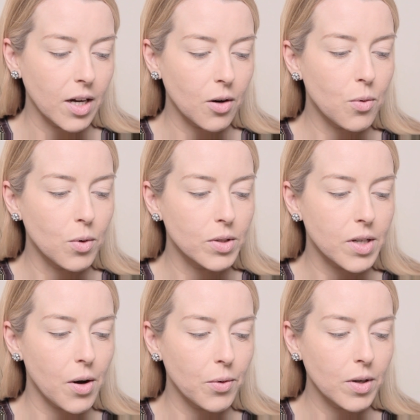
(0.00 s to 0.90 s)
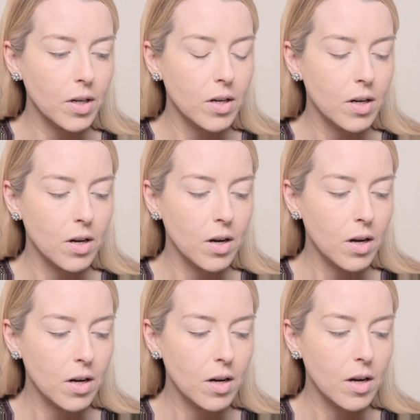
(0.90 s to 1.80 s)
a cool tone.
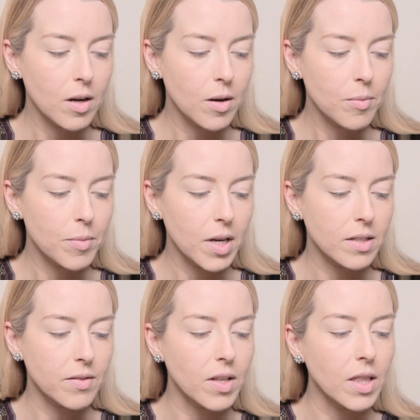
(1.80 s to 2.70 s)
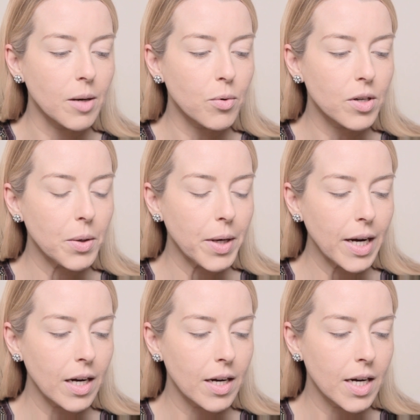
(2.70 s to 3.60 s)
because of the lip we're doing,